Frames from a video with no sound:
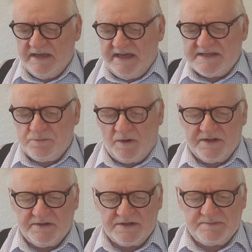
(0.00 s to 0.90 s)
It's one
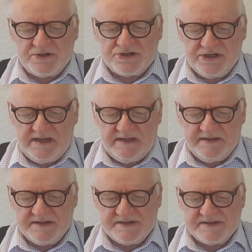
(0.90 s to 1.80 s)
of those
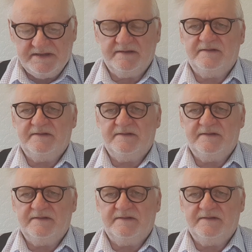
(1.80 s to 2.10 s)
machines,